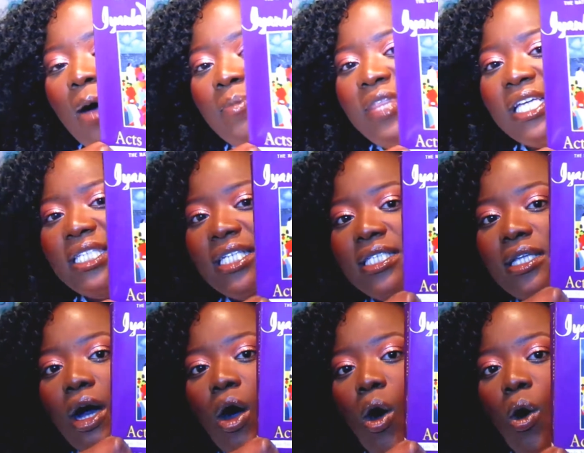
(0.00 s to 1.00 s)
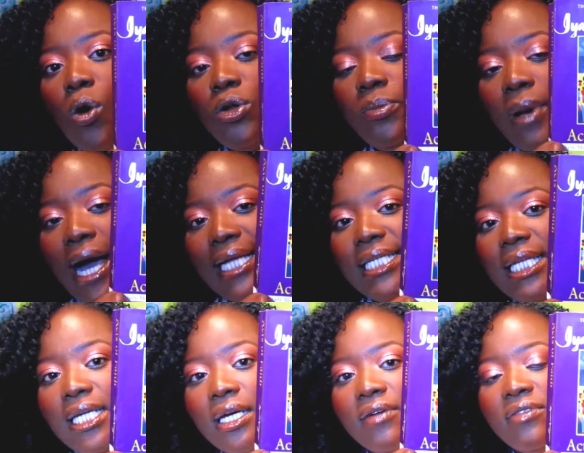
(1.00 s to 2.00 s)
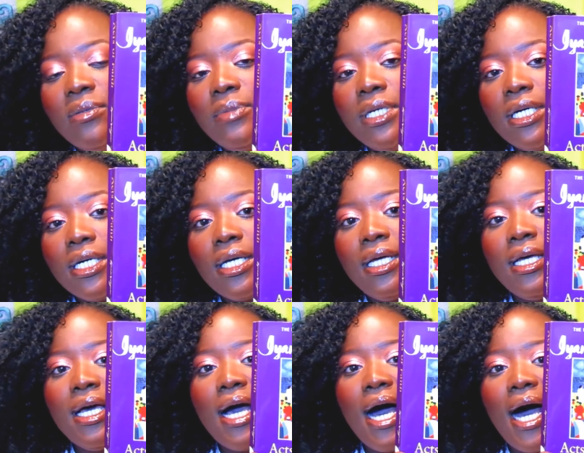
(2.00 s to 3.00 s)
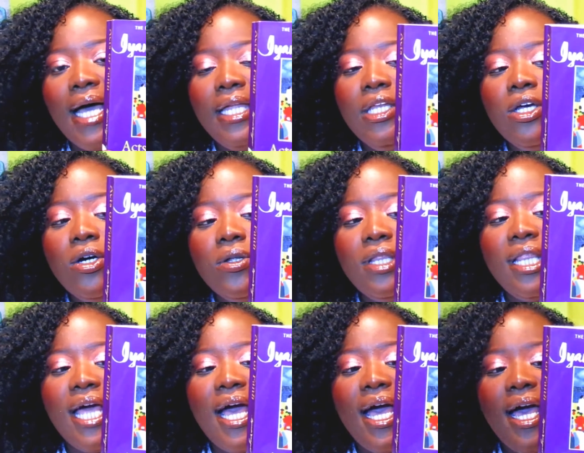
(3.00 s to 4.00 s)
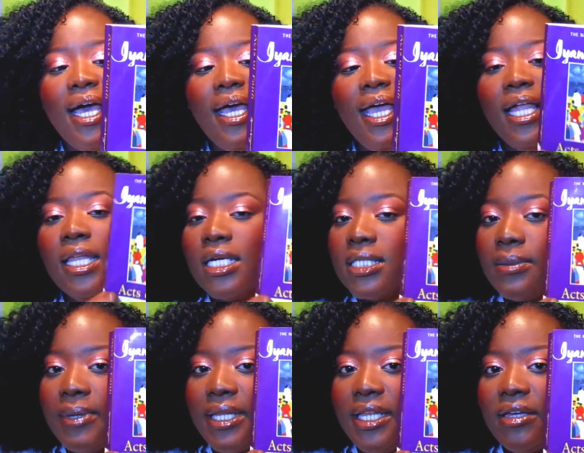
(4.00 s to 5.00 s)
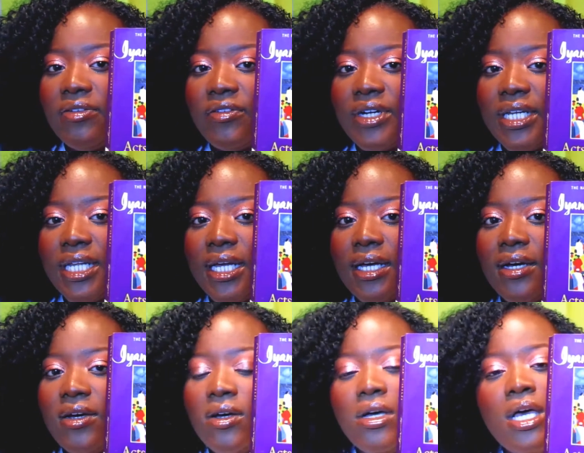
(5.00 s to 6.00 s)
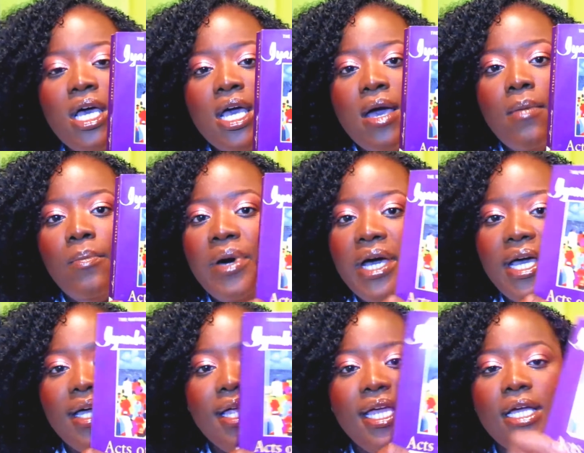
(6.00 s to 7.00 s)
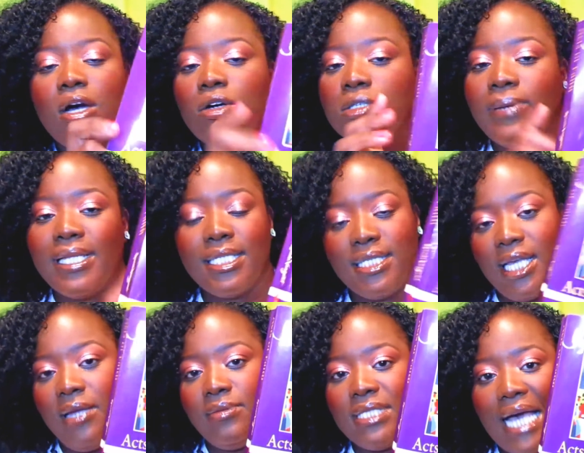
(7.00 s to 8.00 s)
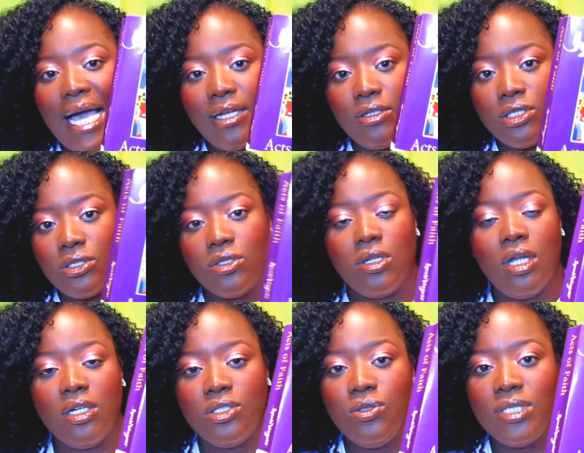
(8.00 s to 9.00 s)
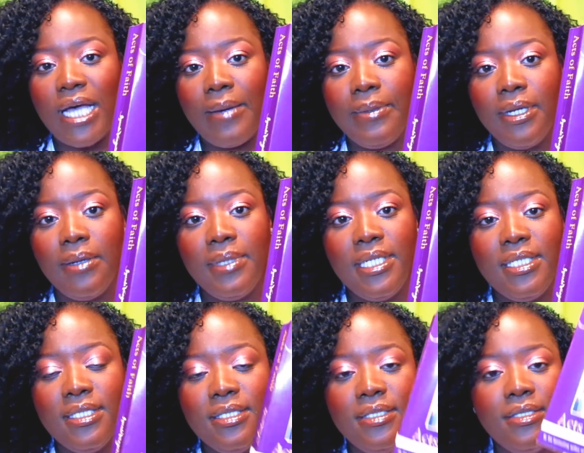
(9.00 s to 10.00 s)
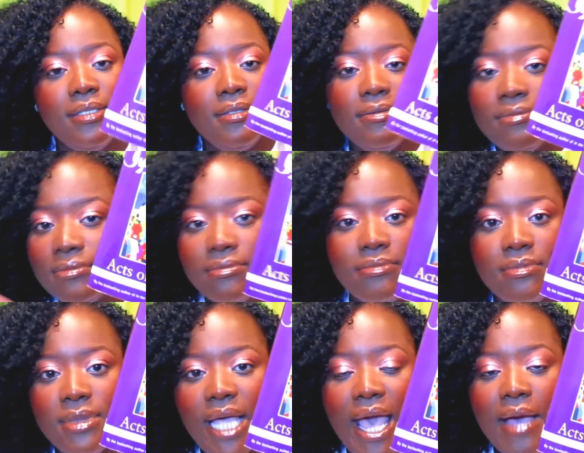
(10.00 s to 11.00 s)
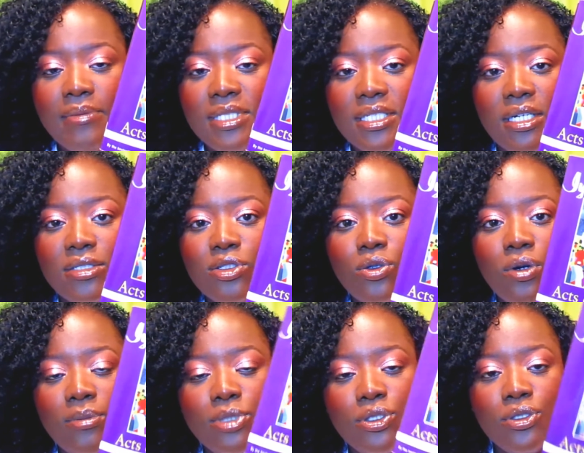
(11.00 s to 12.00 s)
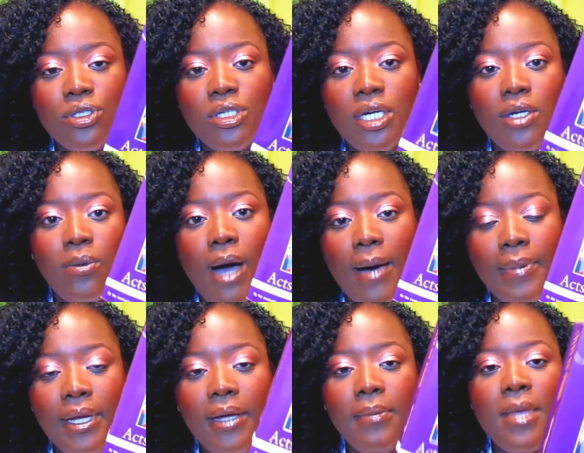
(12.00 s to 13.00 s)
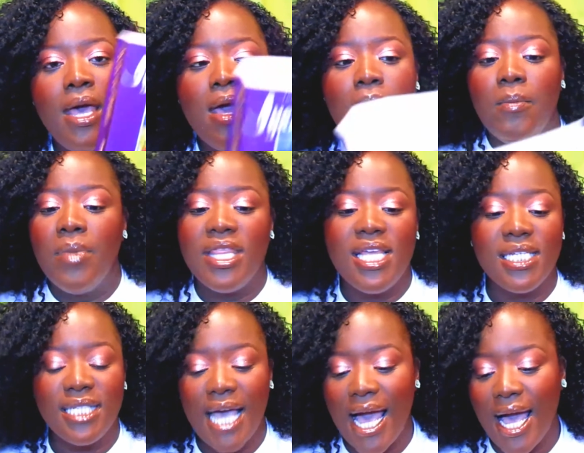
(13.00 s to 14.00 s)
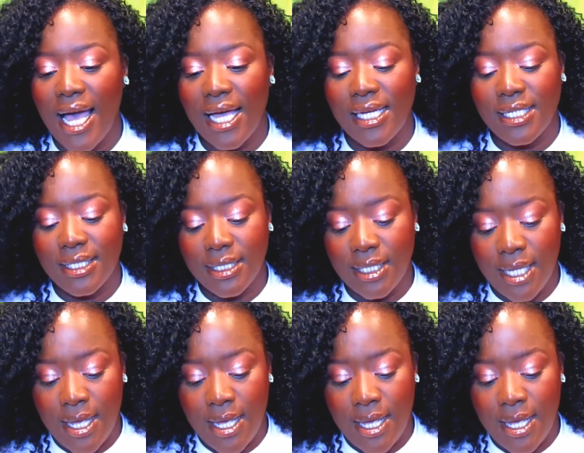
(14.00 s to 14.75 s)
This is the old binding of the book. I know that it looks a bit different now, but it goes by the same title, so long as you type it up in the Amazon store, I'm sure it'll pop up. But this has